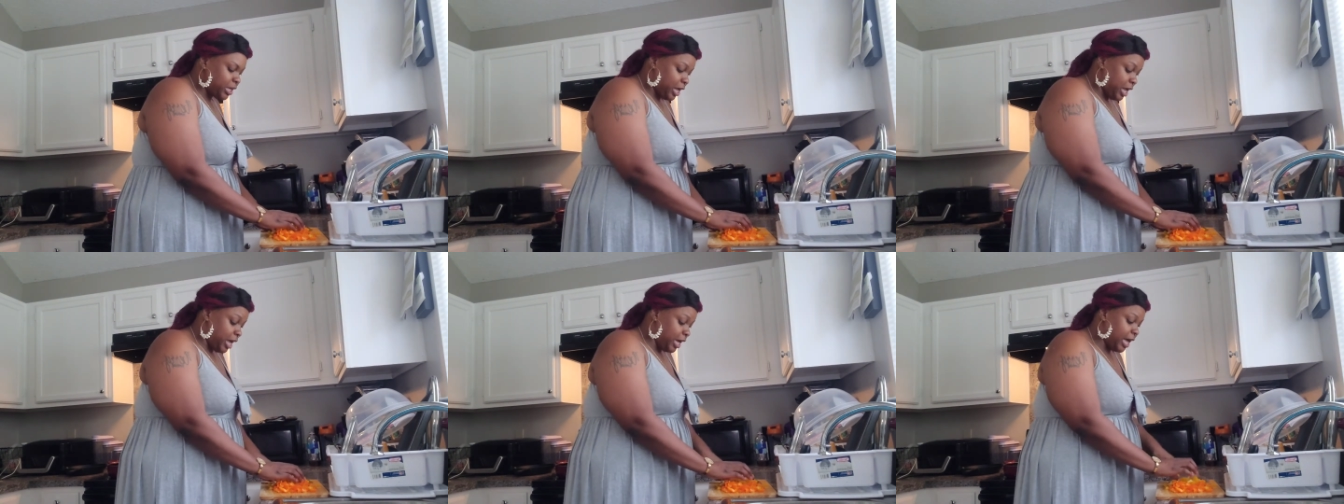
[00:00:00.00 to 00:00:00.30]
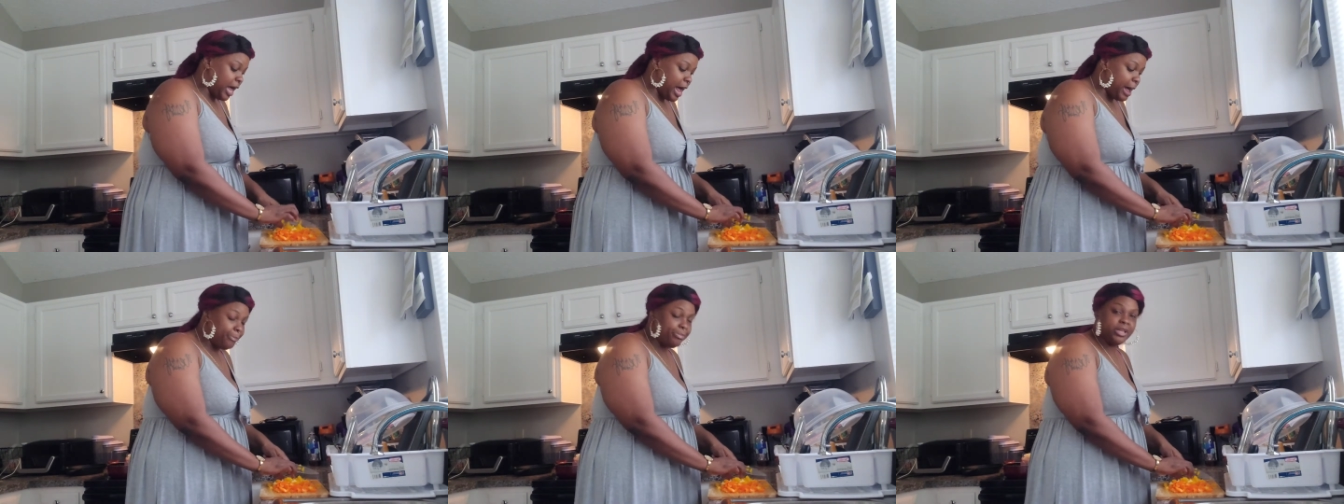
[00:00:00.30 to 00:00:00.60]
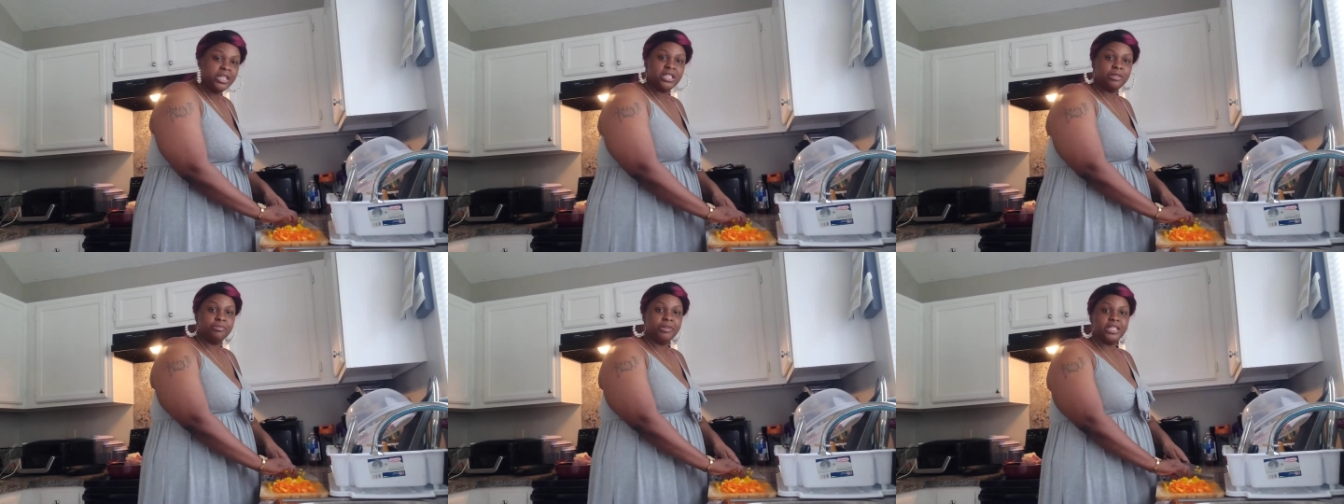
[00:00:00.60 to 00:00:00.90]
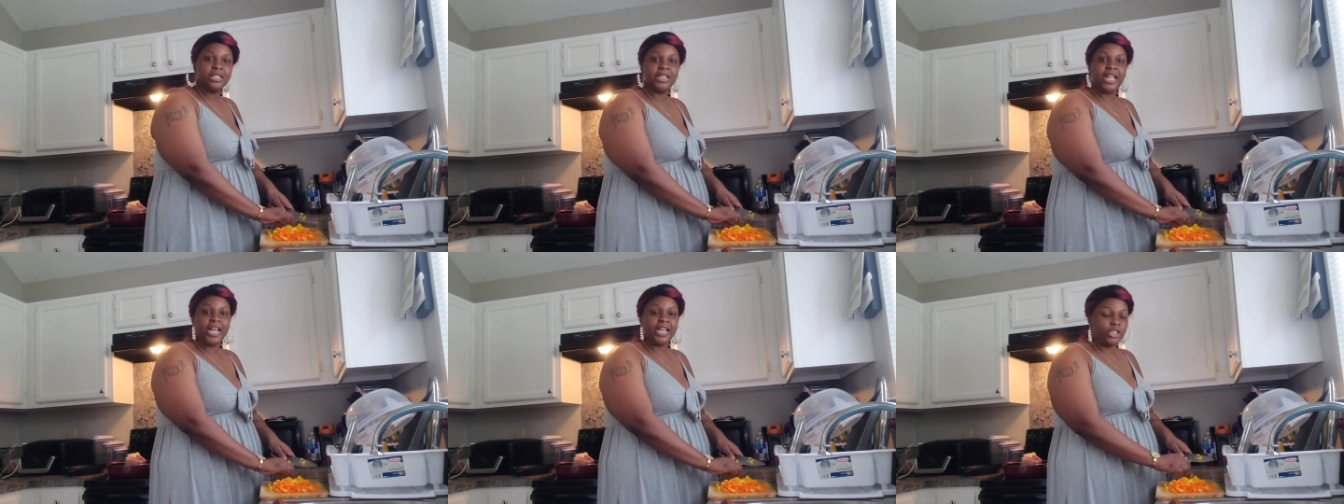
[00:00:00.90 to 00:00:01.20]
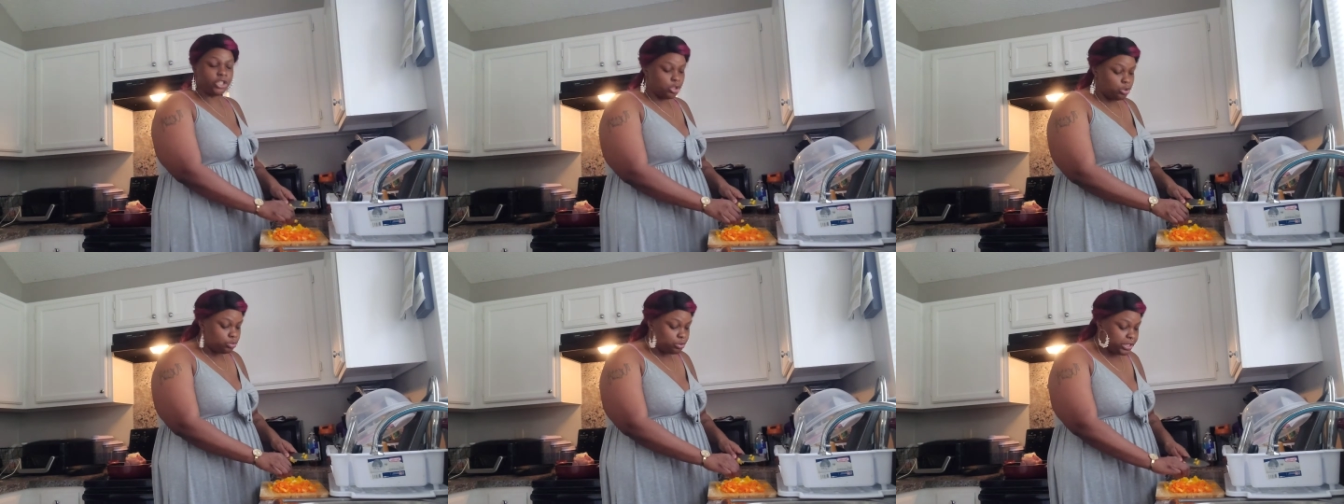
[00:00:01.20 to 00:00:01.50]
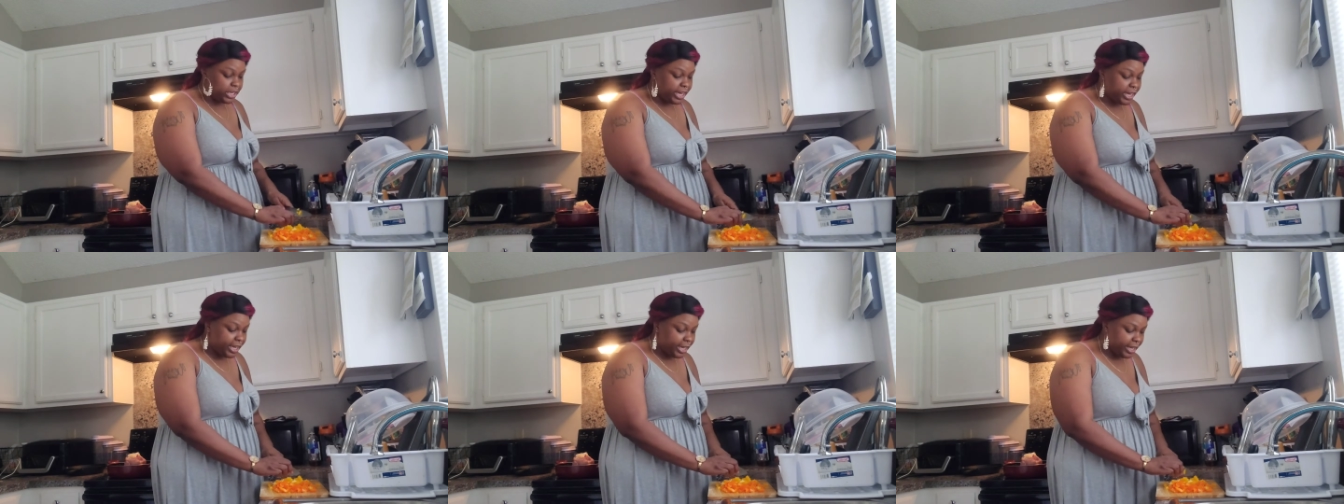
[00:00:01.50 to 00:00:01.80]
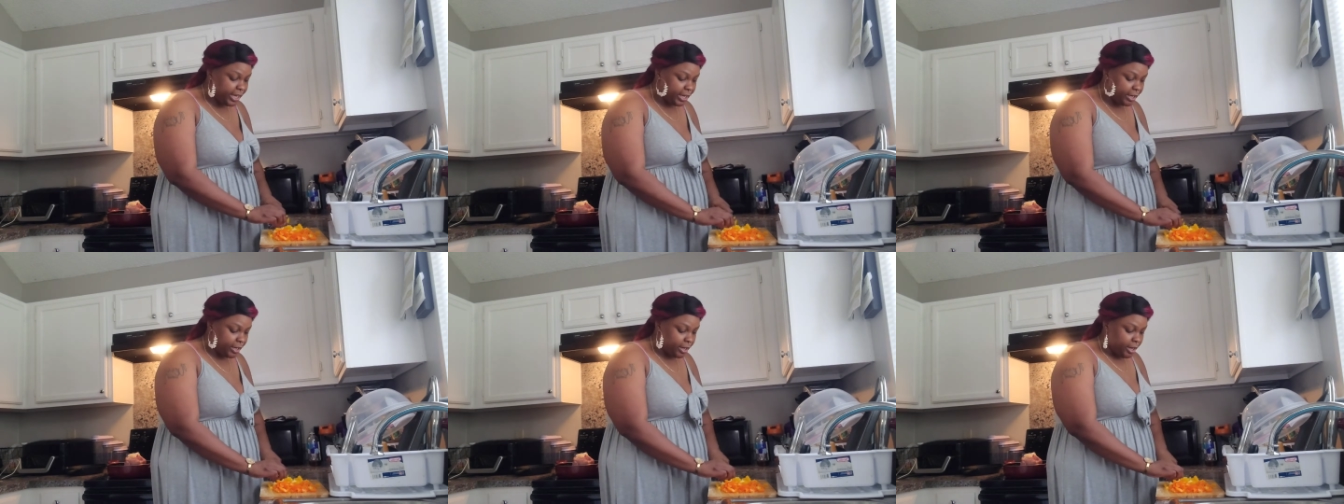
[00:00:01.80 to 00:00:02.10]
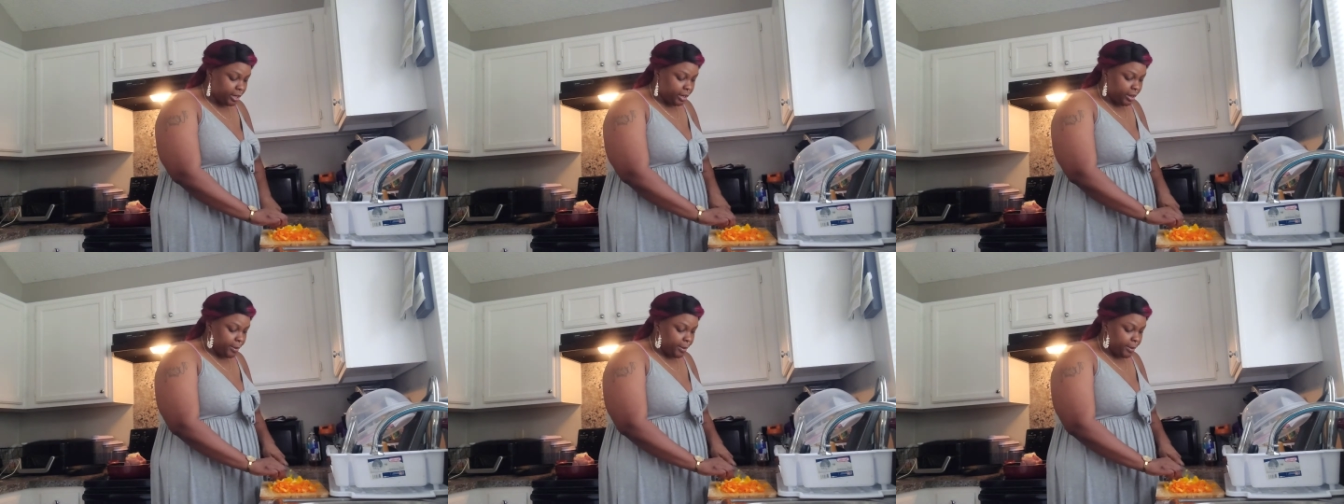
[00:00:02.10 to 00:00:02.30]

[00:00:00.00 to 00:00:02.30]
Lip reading: accomplishment that you did